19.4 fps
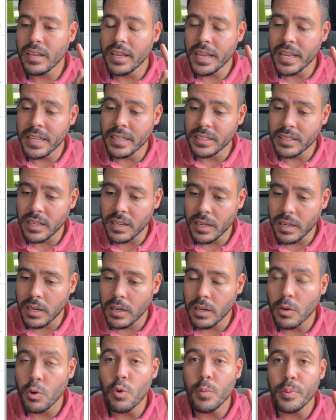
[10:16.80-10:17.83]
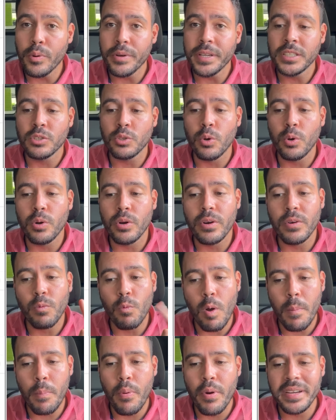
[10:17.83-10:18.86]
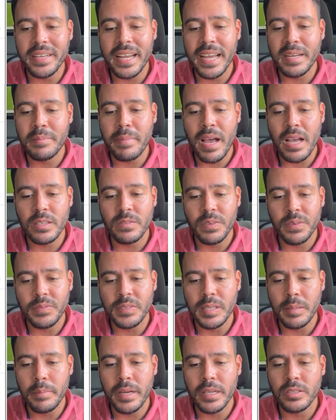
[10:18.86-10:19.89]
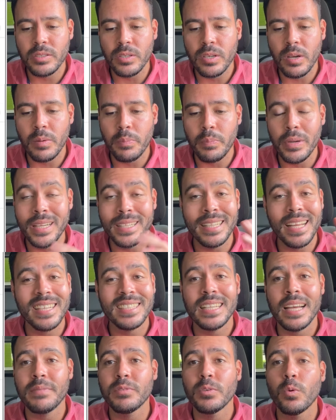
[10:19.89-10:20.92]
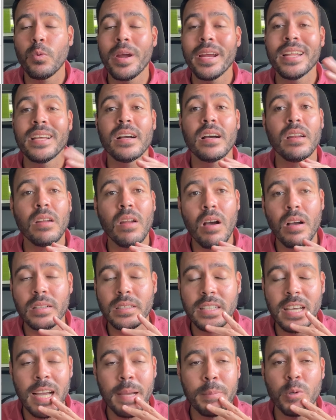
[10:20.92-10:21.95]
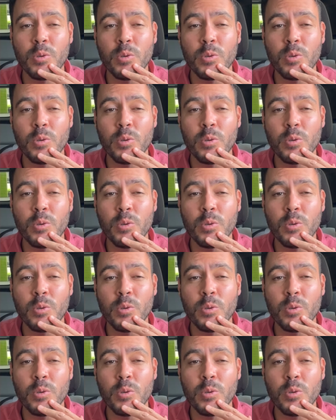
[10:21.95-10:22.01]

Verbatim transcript: in, uh, Uber Eats order, 1.9 miles, 15 minutes to complete. that's after waiting a long time.